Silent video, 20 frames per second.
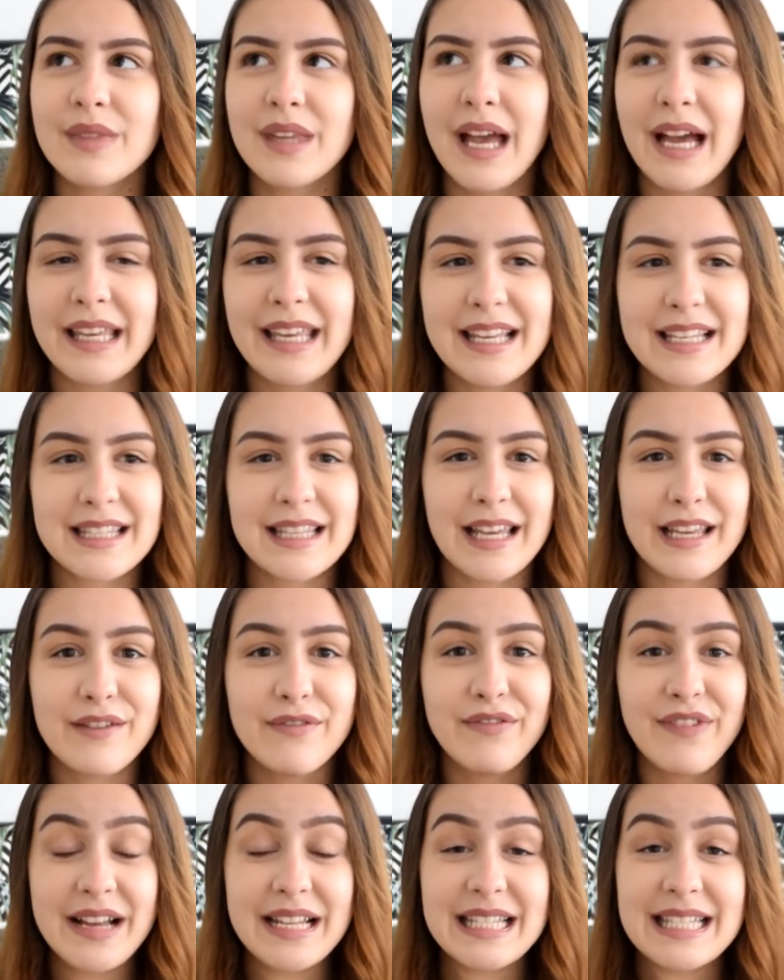I guess, like
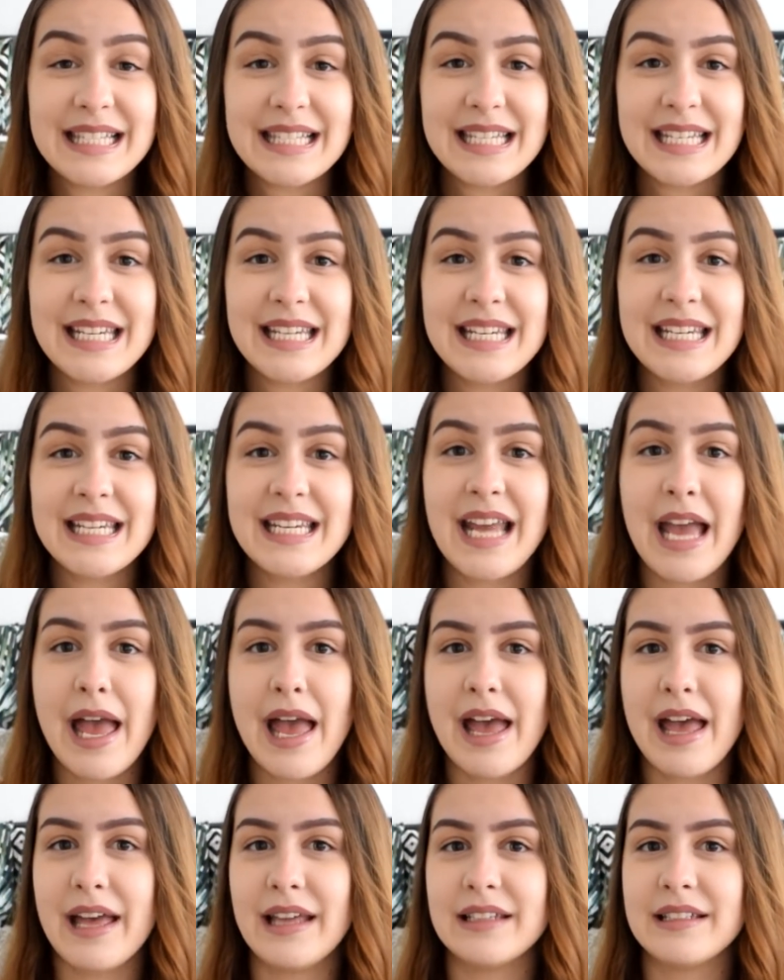fancy
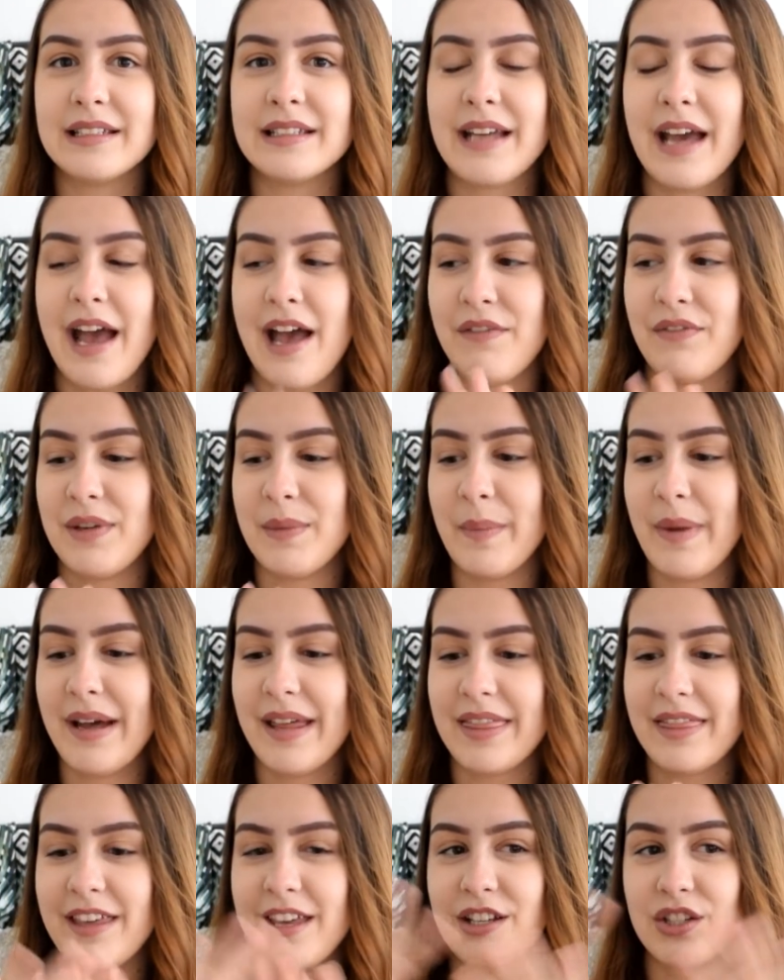and having my
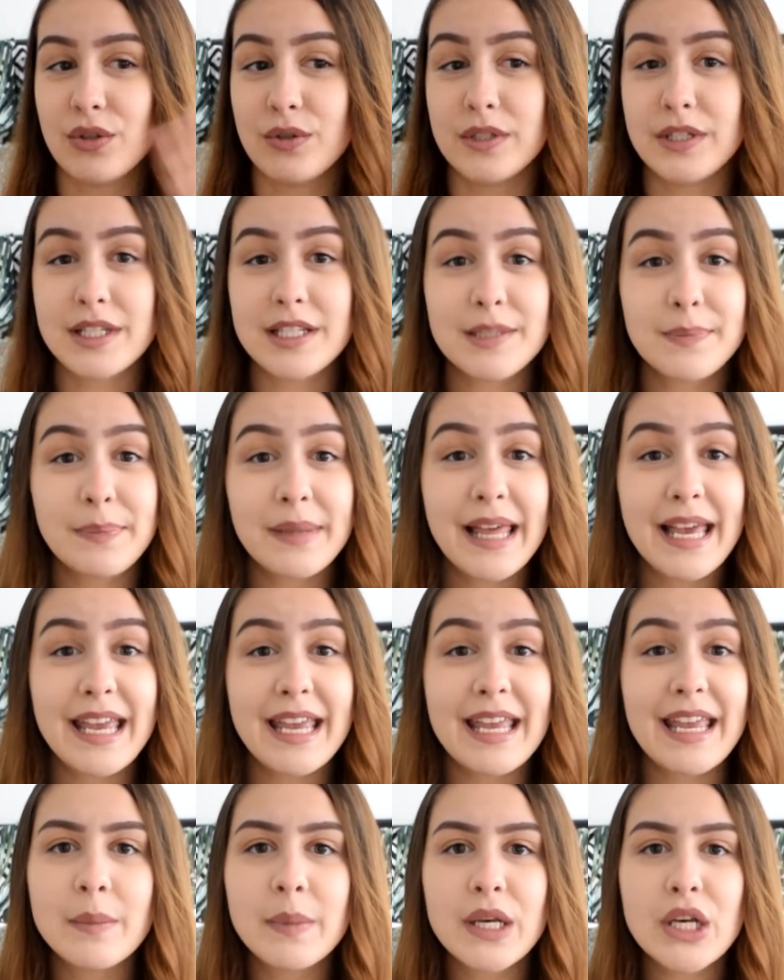things on
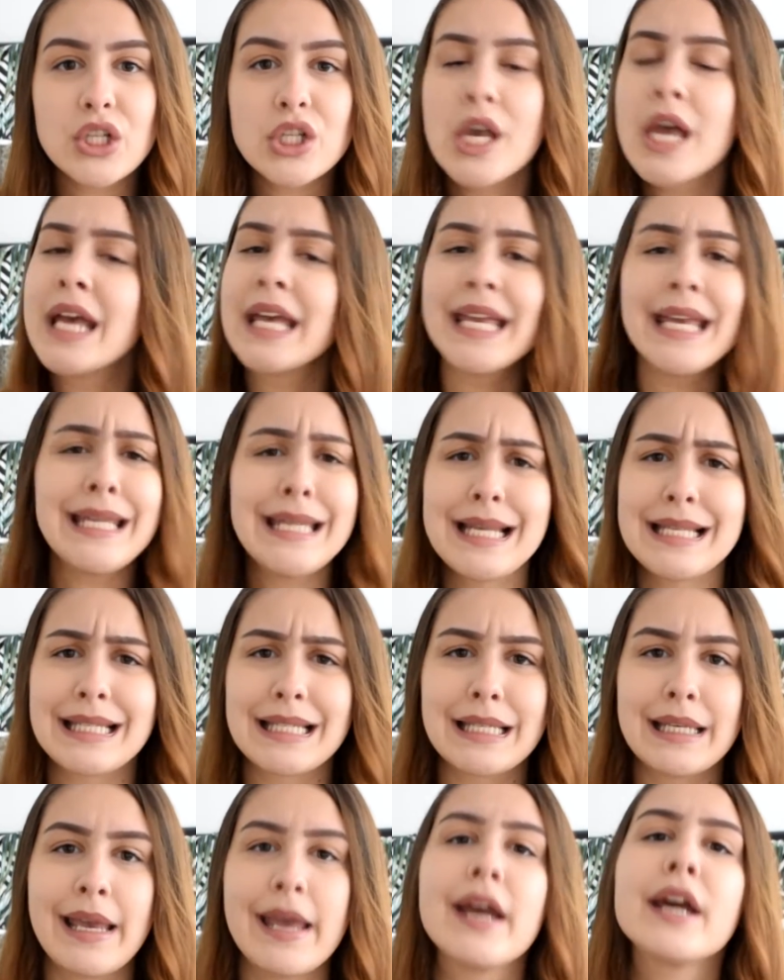display, because he
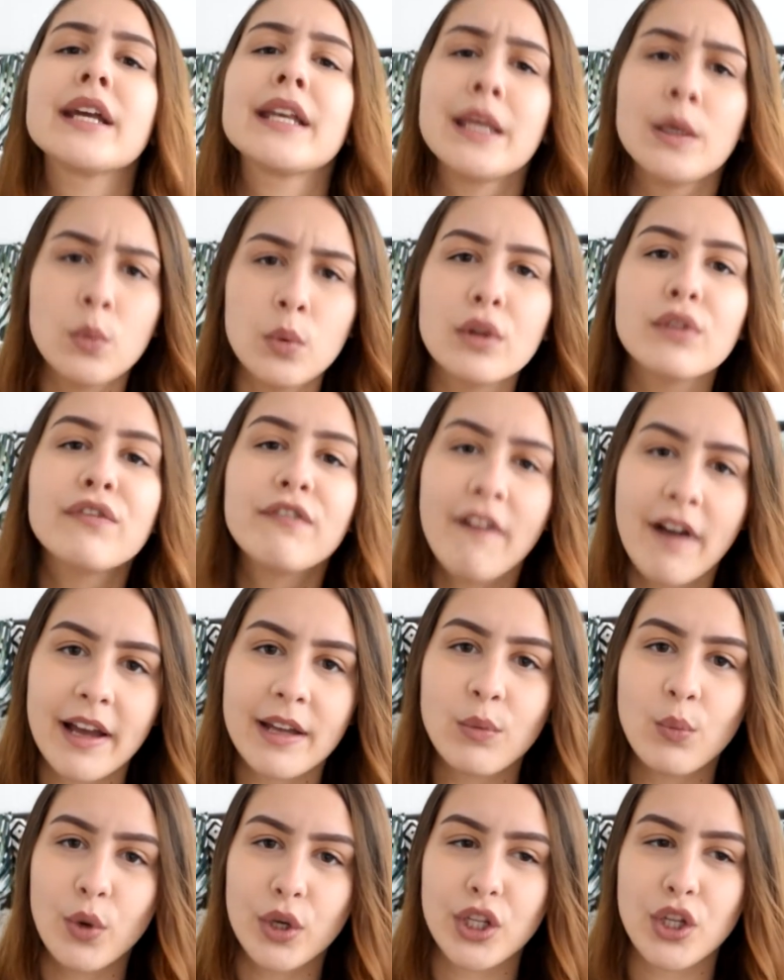doesn't care. He will
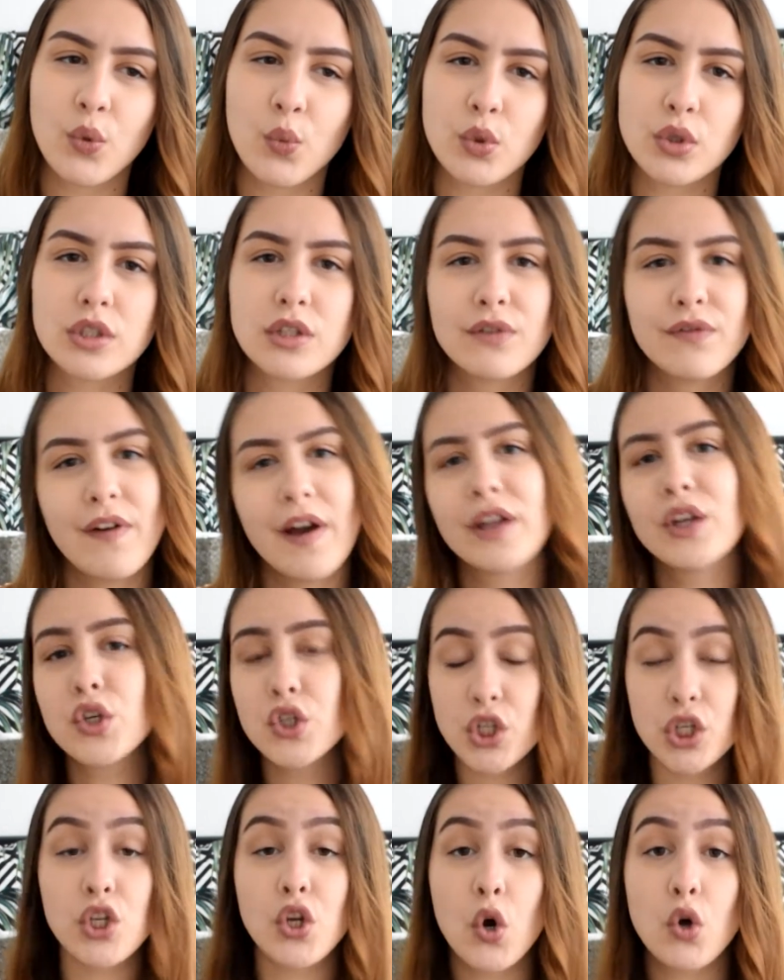find what he wants to find
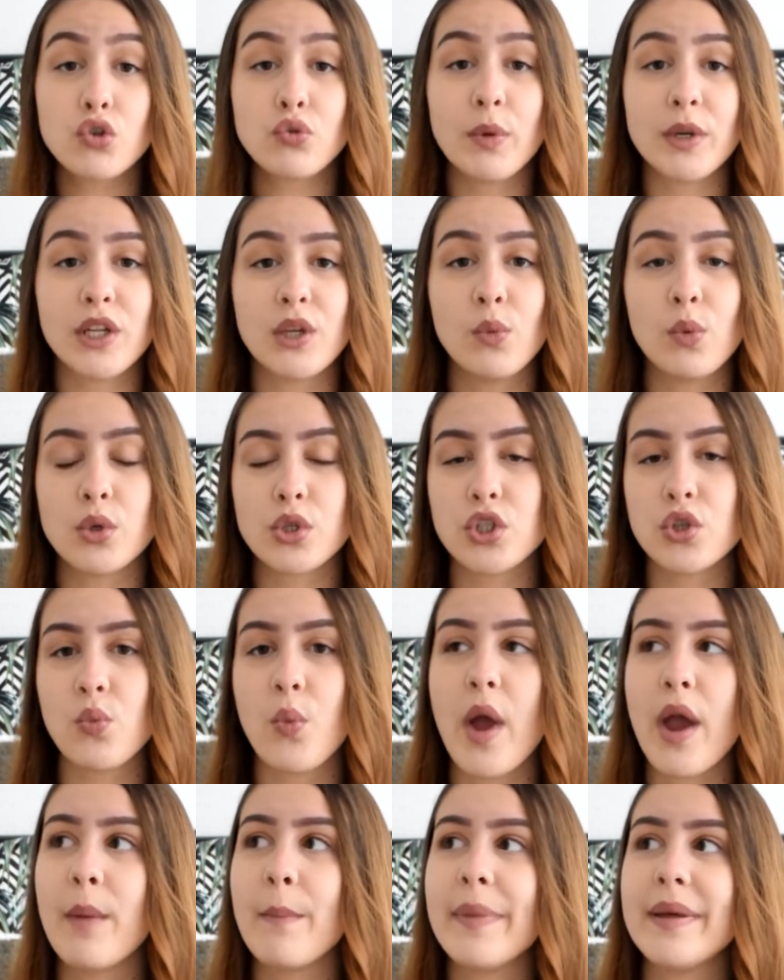because he knows what he wants to
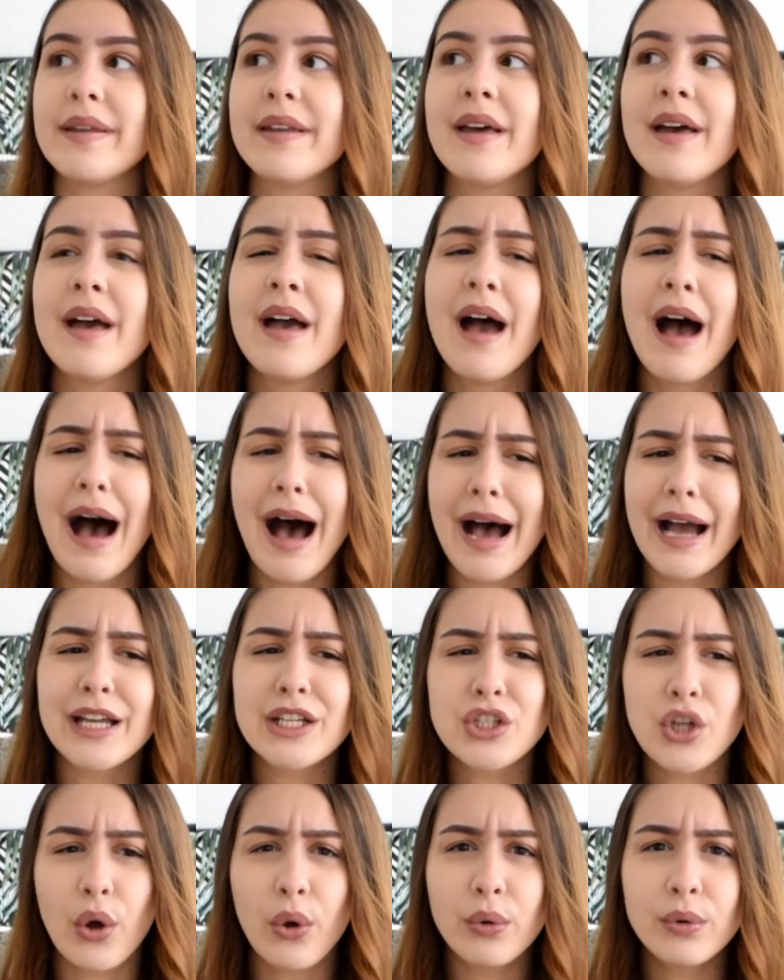wear, but I
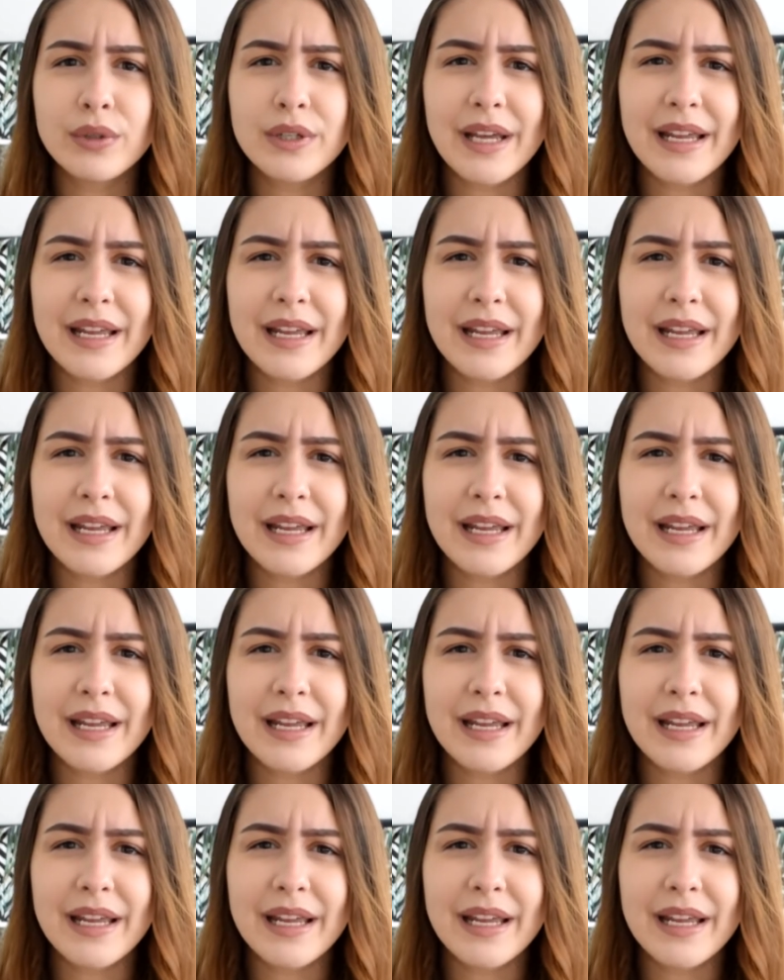don't.